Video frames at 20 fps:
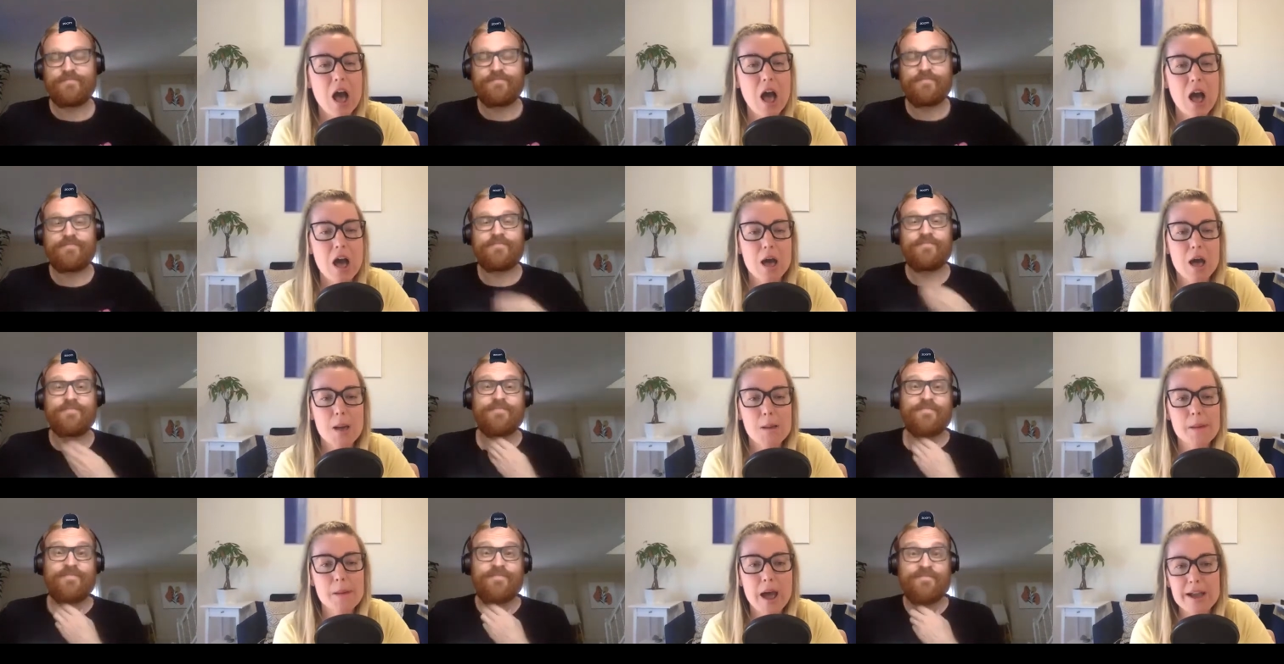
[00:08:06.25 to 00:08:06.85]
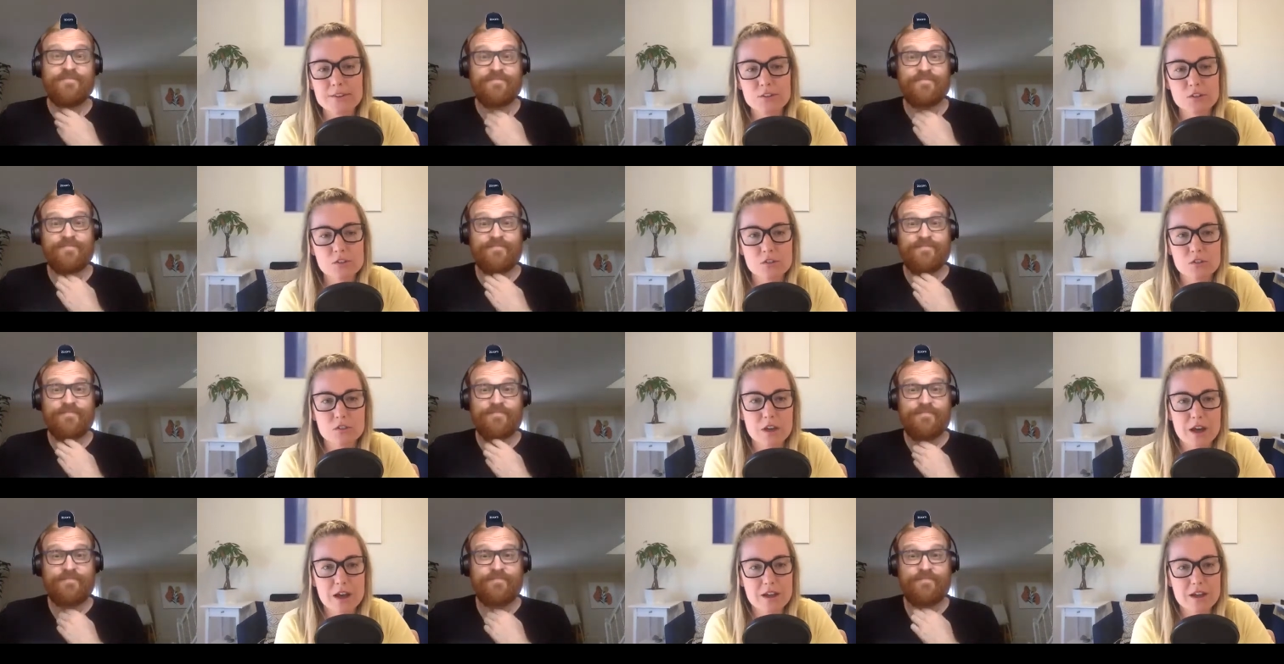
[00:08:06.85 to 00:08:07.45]
Speaker 1: Um, I
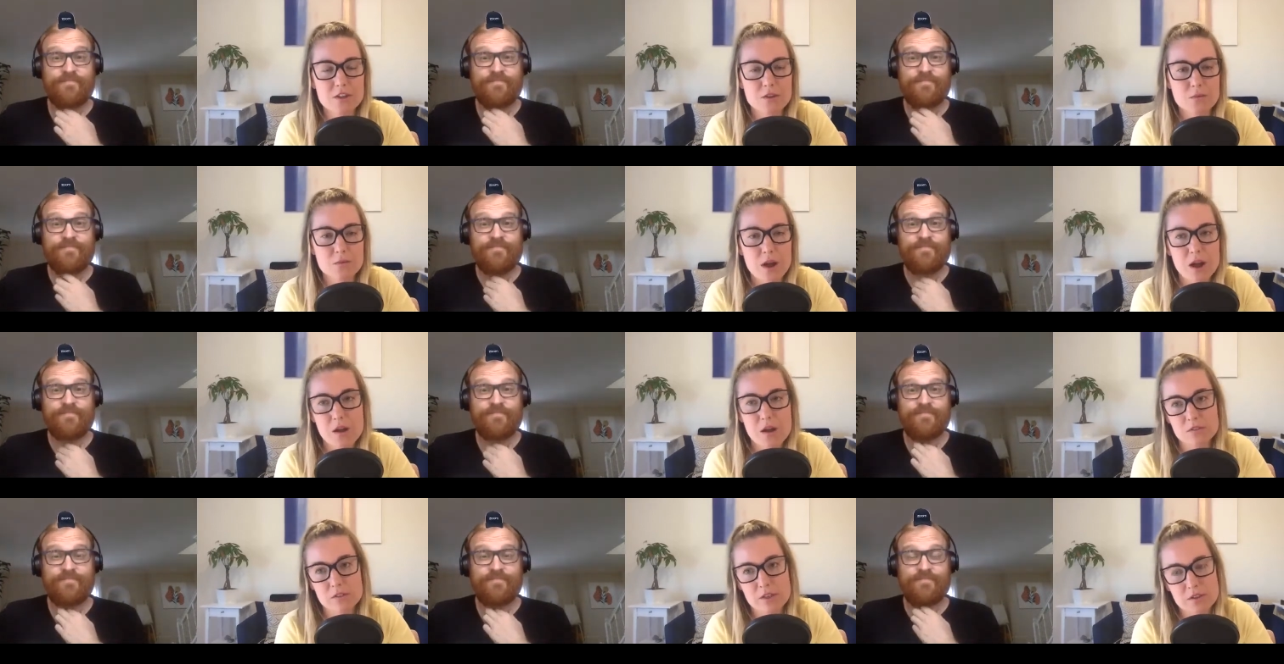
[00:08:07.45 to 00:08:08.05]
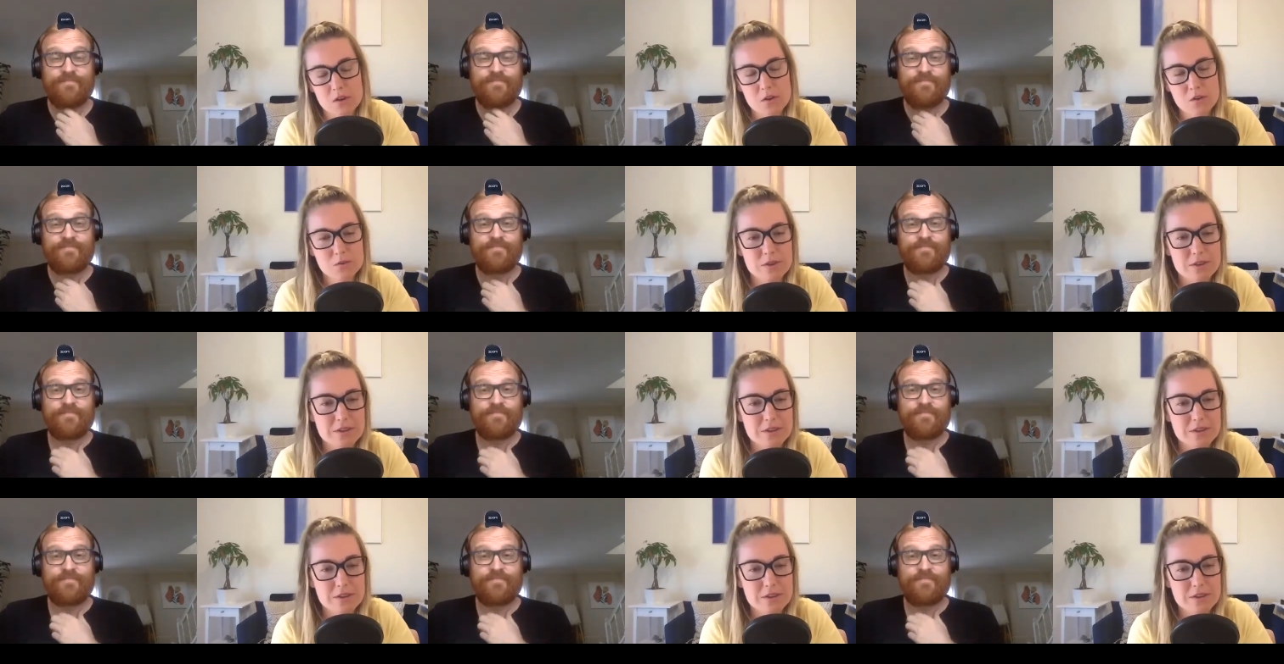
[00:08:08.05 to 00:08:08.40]
just thought you. I was like, oh,